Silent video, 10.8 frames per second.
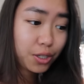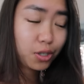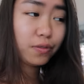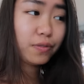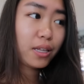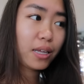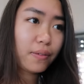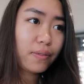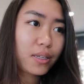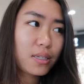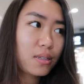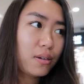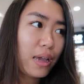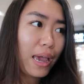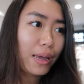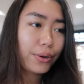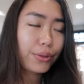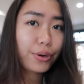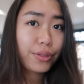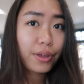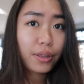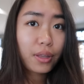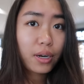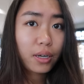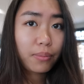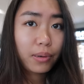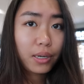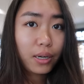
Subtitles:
So hopefully they have like this little handler thing that I can put